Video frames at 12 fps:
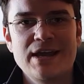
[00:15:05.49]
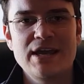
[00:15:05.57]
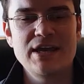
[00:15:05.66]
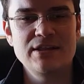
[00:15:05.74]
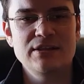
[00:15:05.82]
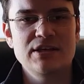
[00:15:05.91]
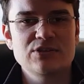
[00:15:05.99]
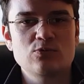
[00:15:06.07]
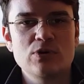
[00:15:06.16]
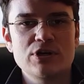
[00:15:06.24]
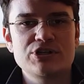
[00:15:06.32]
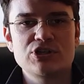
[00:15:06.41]
In this
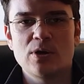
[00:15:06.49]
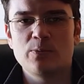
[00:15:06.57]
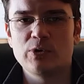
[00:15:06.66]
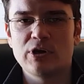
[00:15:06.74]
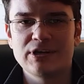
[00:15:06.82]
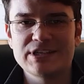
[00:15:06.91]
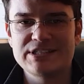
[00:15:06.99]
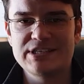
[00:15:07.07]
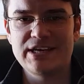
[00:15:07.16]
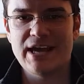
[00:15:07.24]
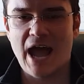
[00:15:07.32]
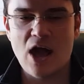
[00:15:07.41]
workshop, we're going to
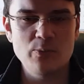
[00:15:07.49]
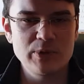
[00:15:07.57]
see how